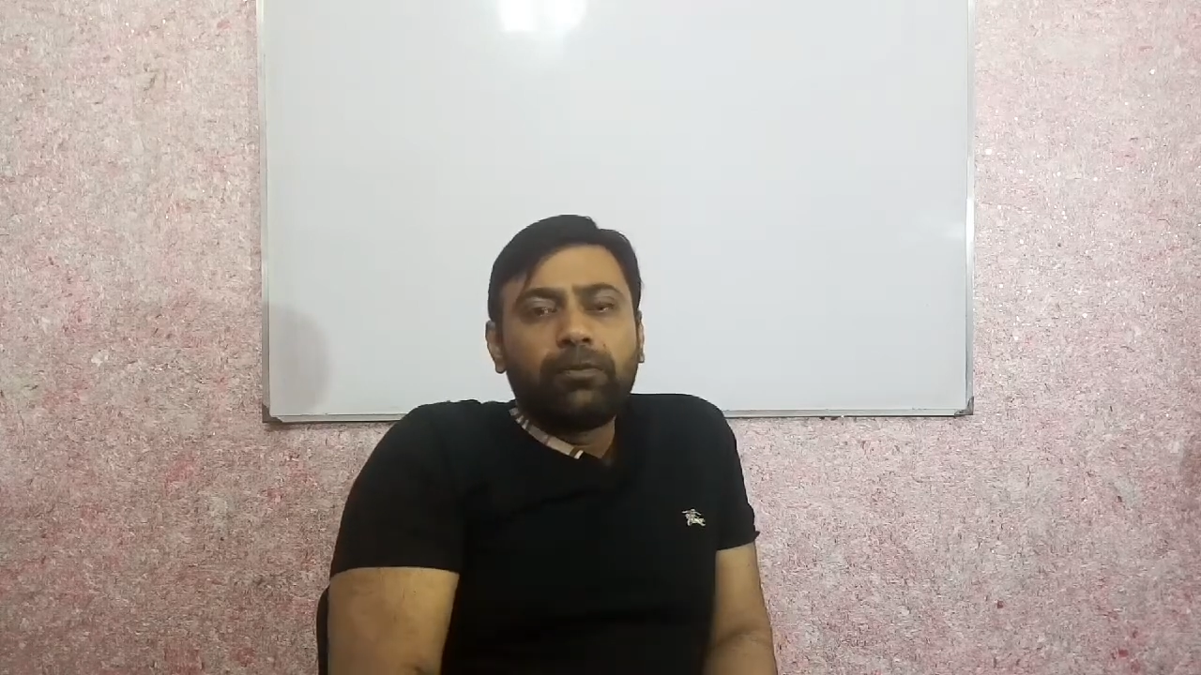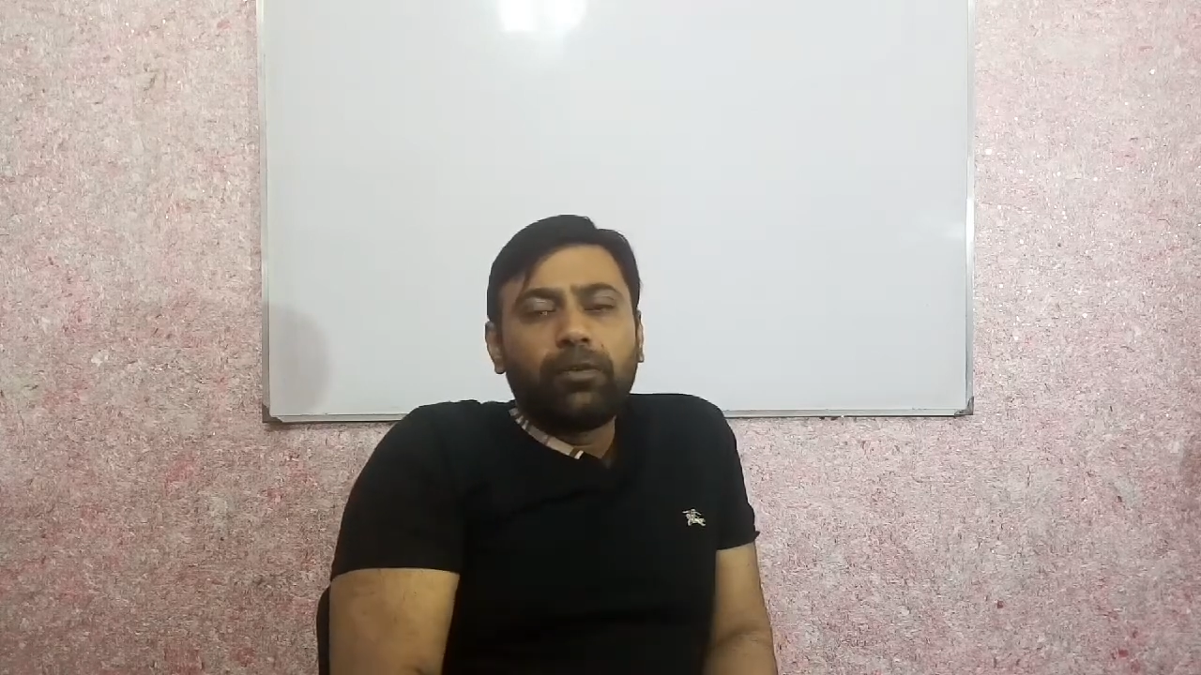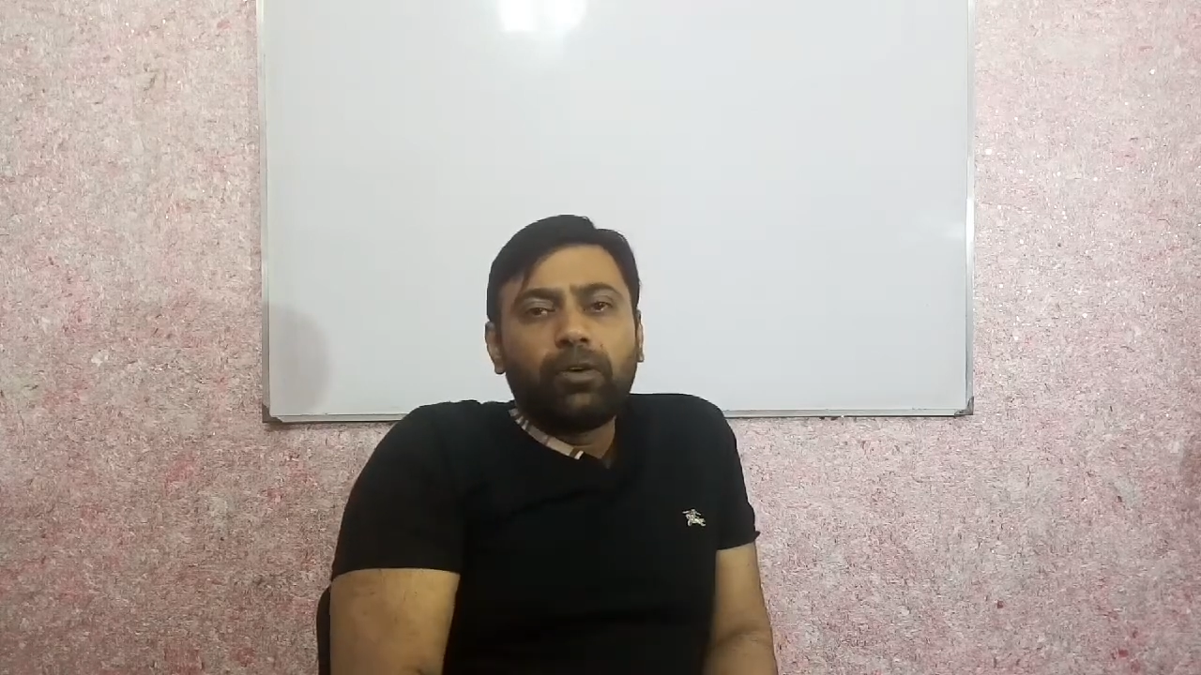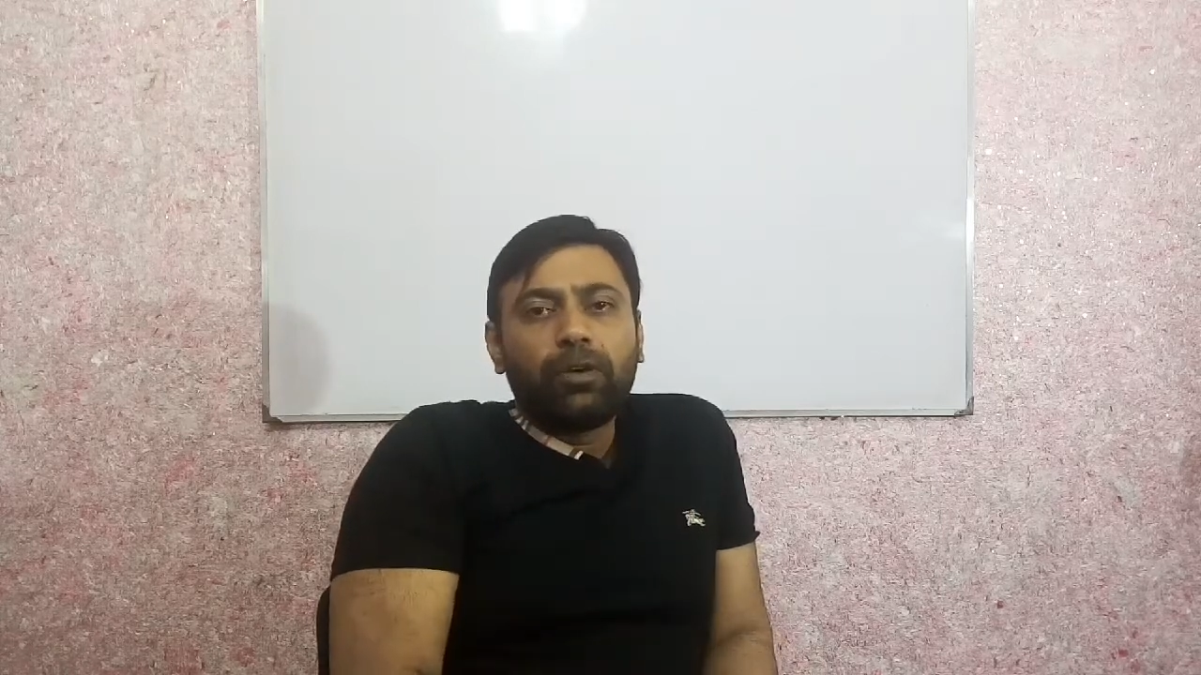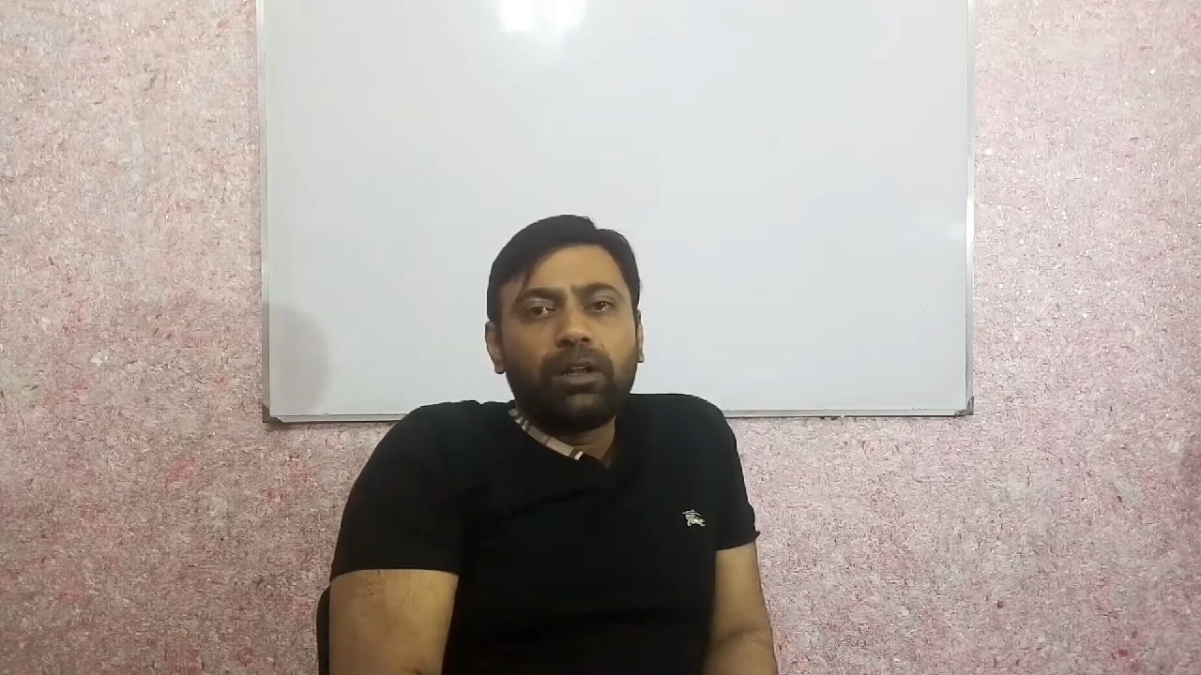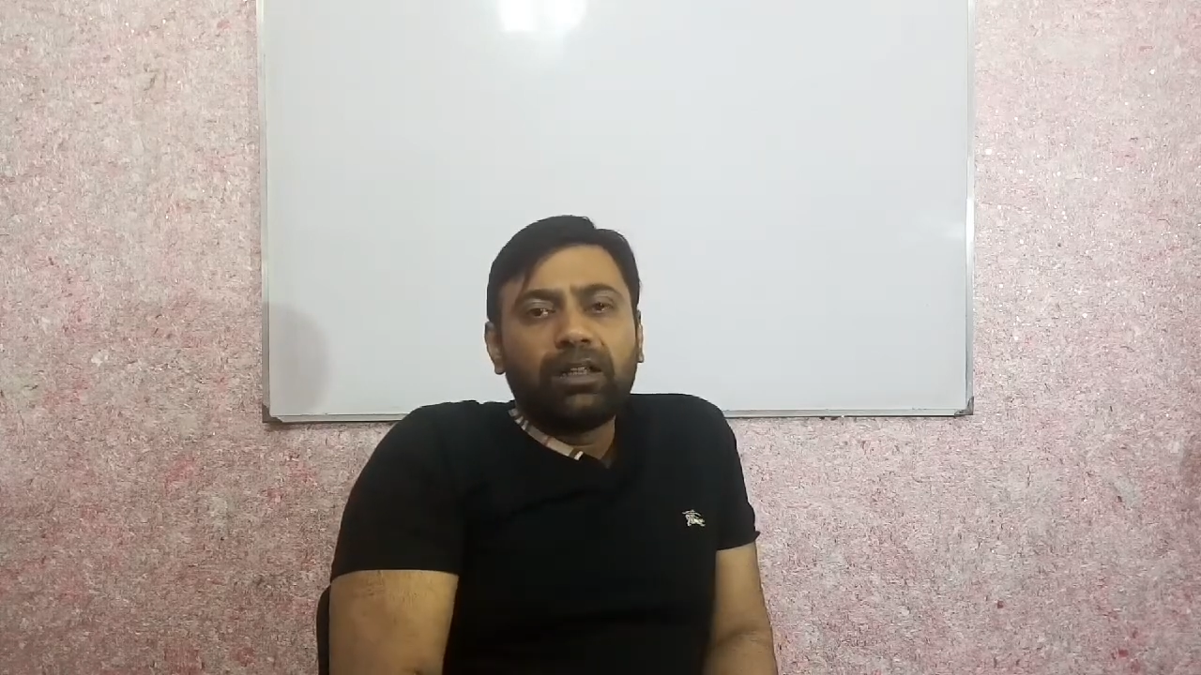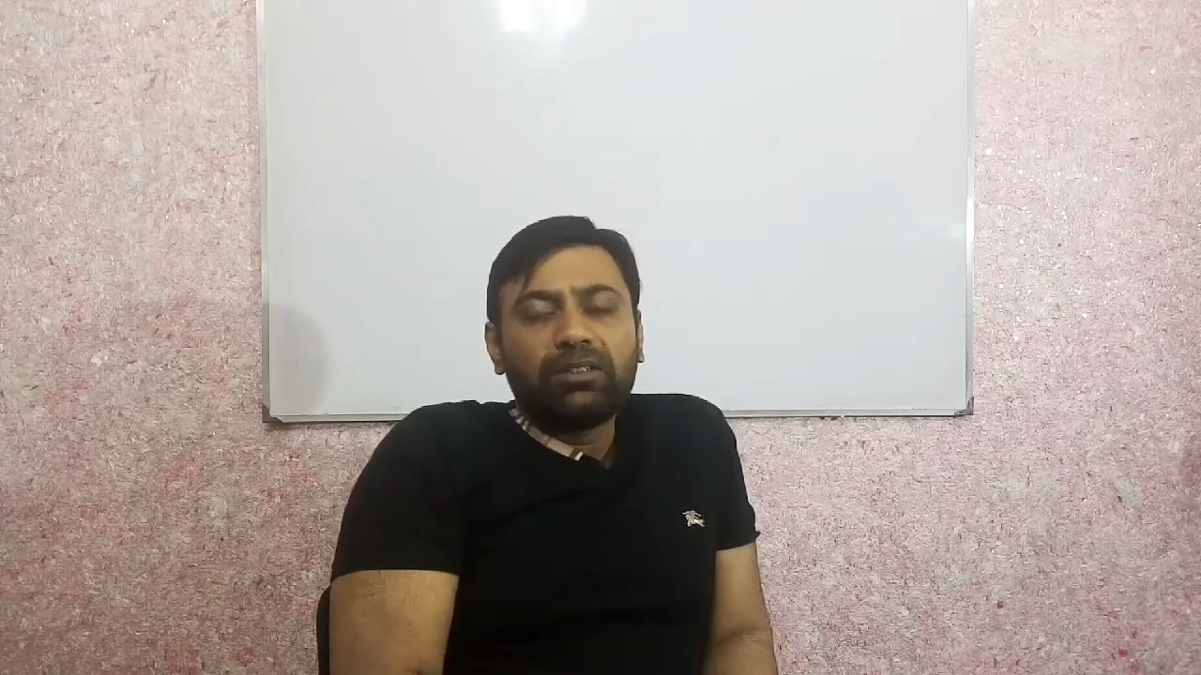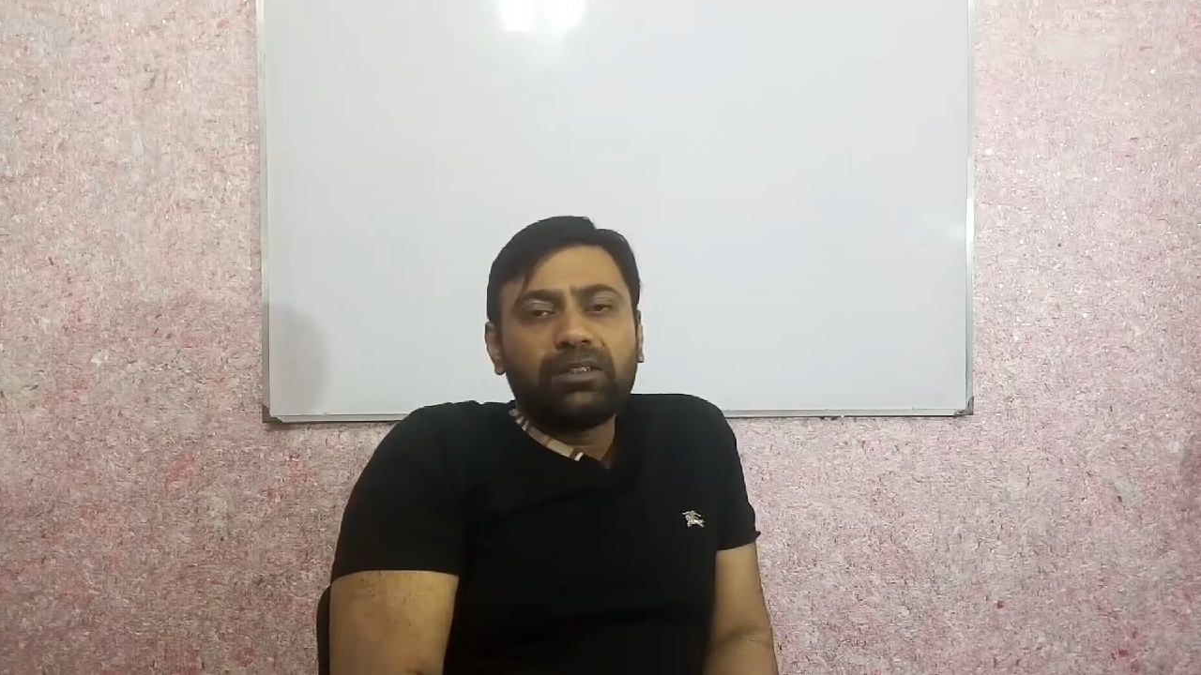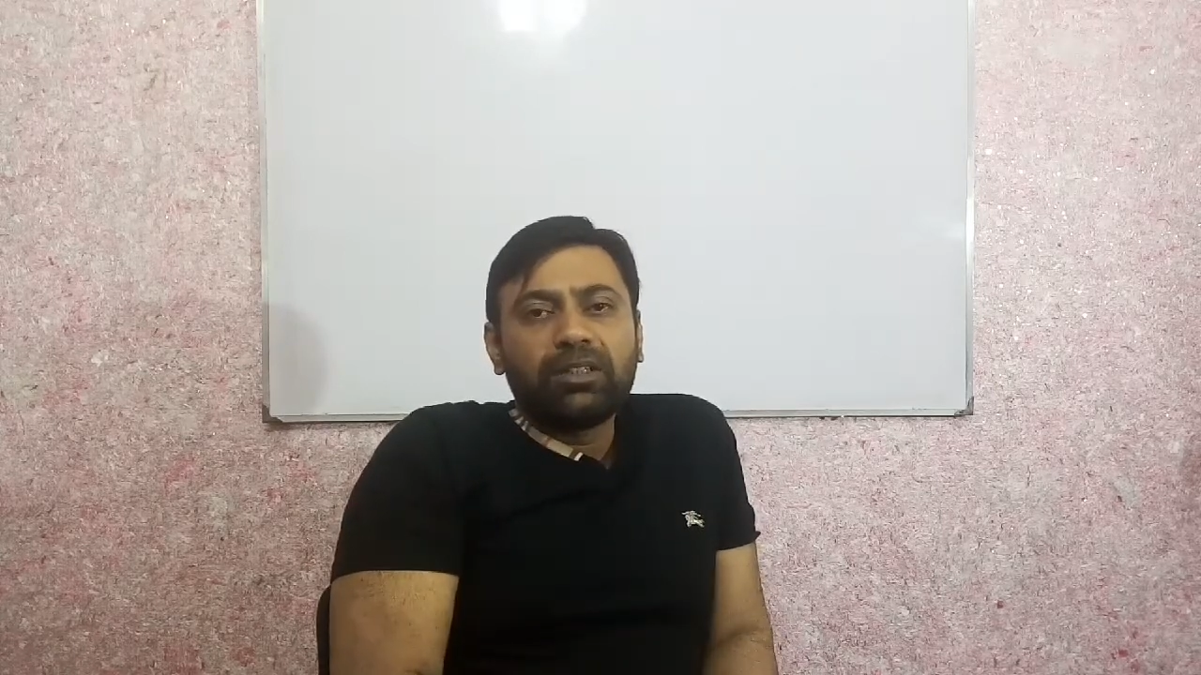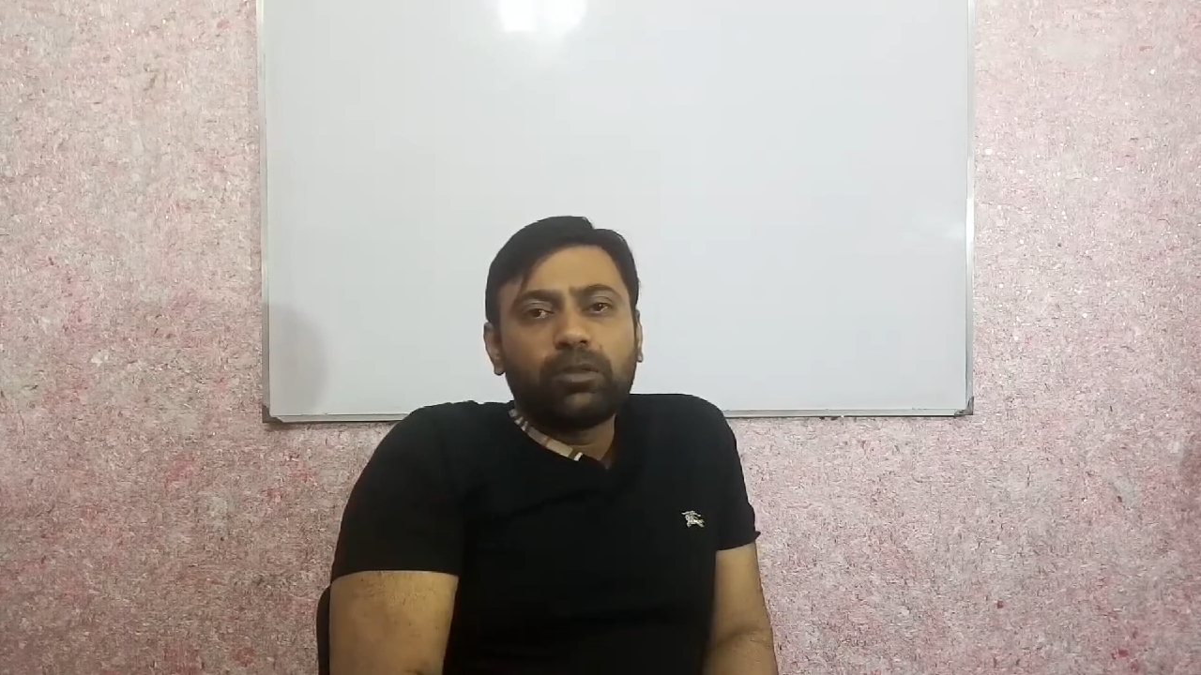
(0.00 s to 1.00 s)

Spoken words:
for answering